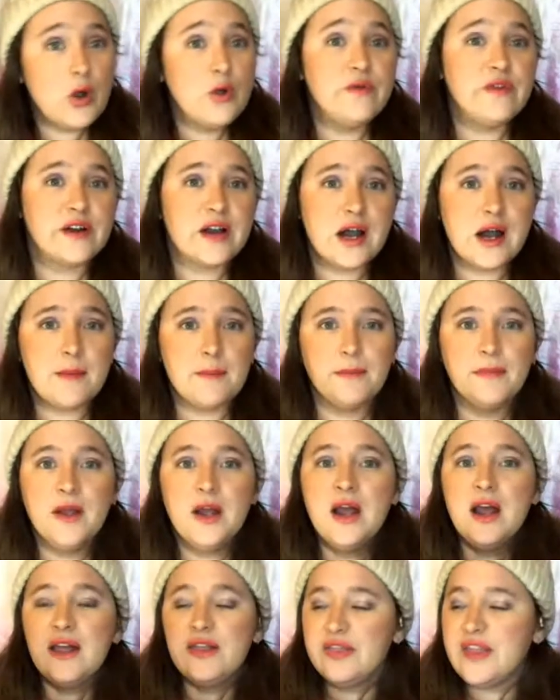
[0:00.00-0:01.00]
overcome.
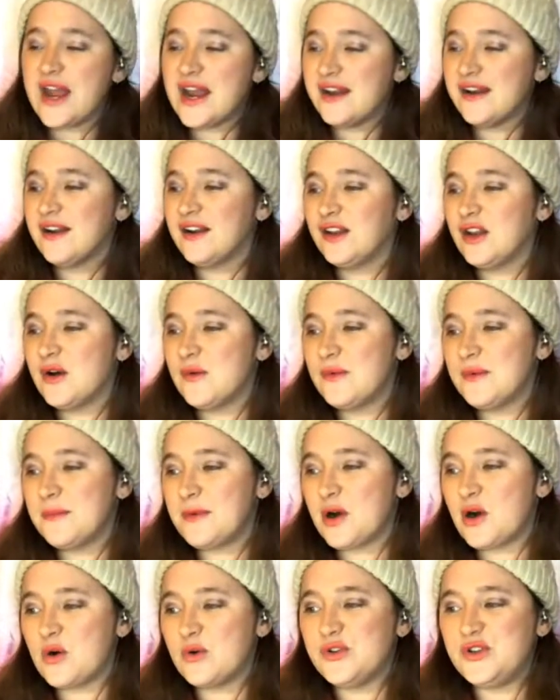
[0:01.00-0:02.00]
Then lo
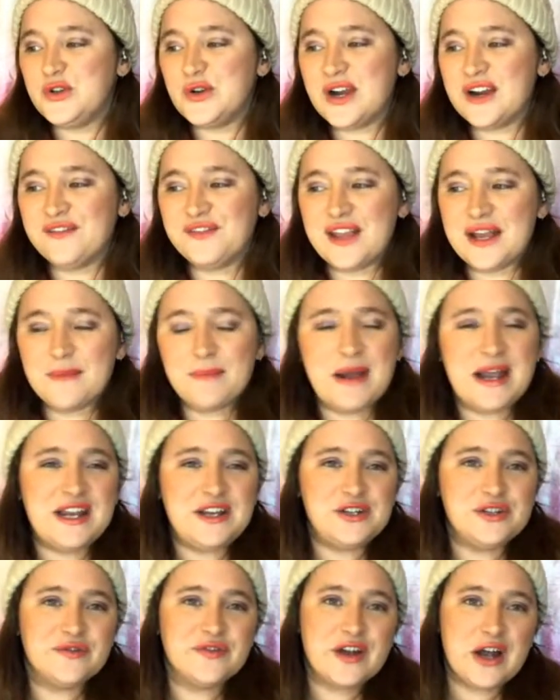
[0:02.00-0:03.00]
and behold, you have that
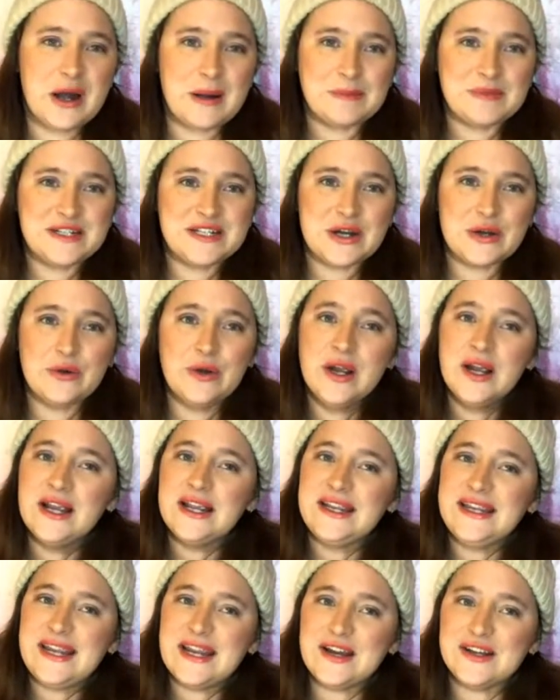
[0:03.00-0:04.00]
Page of Cups. So
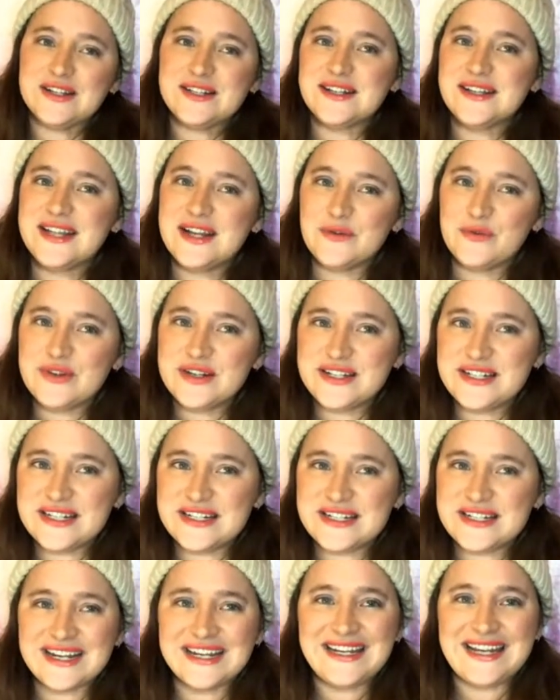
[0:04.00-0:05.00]
yes, there is
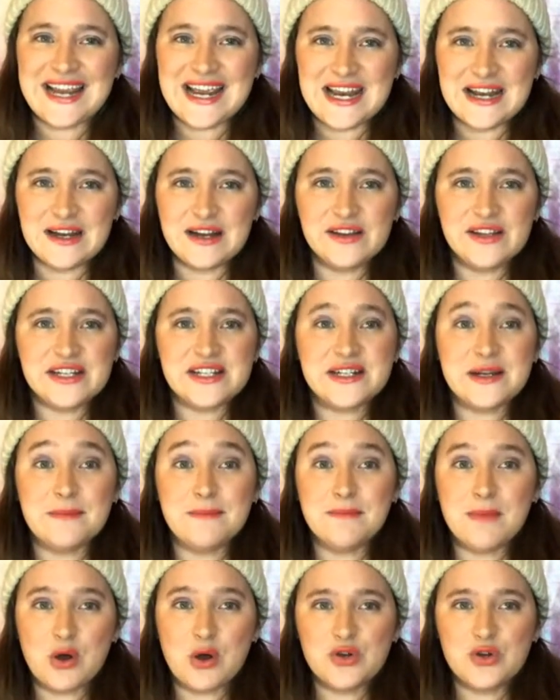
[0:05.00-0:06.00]
this
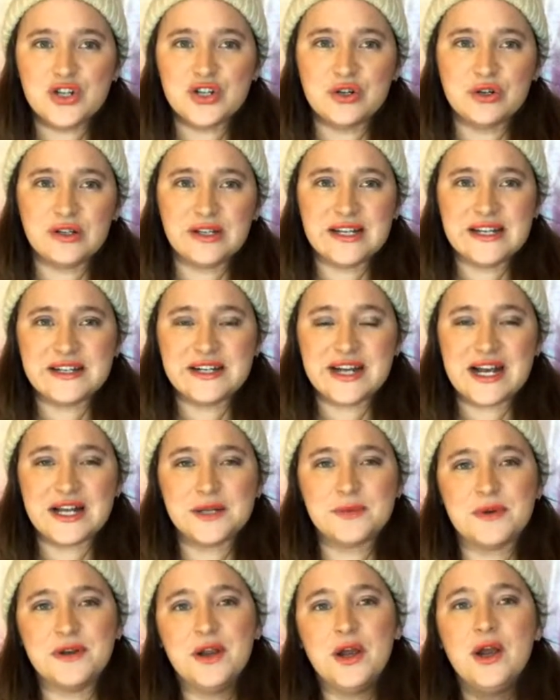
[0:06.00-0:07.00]
emotional
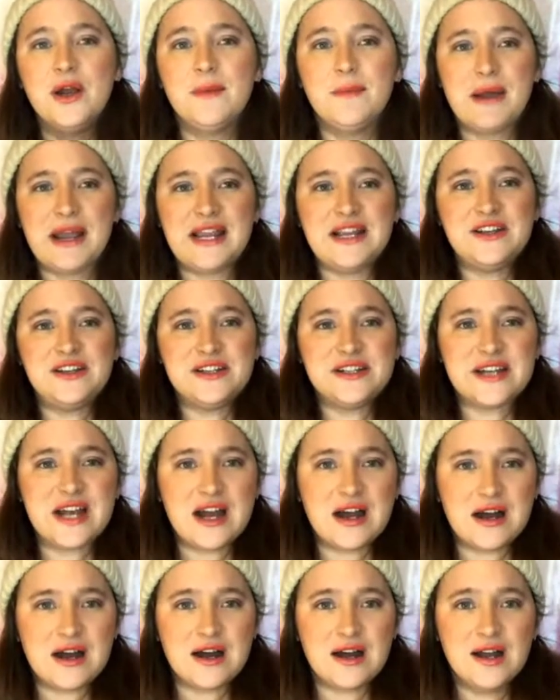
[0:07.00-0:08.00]
attachment. Pages
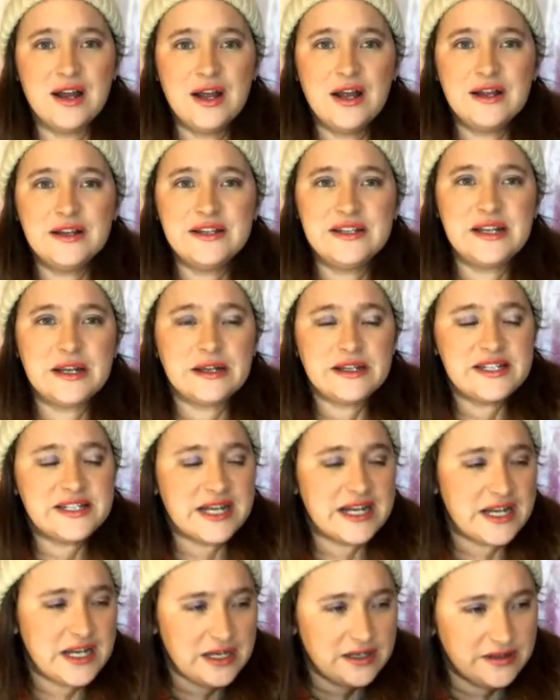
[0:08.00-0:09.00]
are
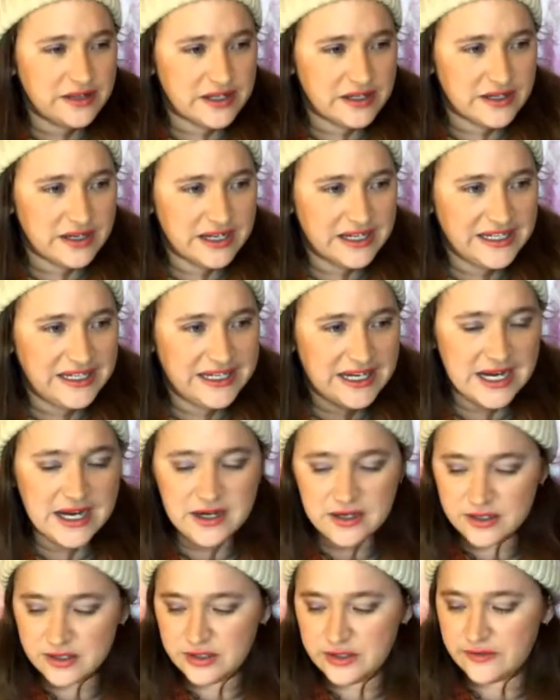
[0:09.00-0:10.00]
saying that
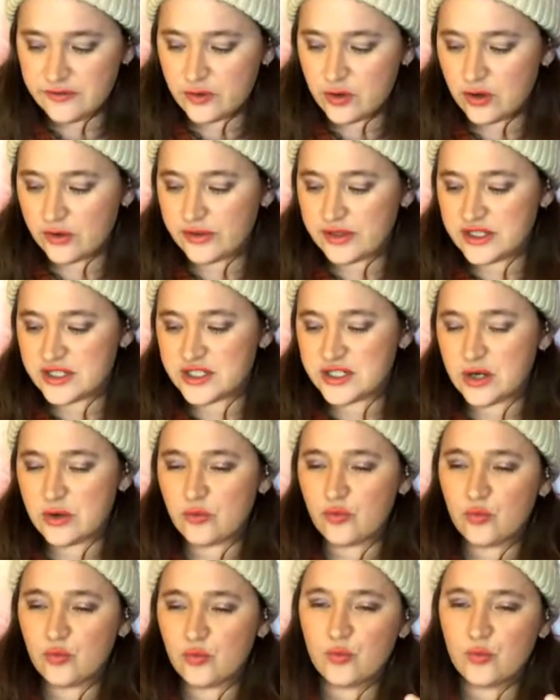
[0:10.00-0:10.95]
again, you've got this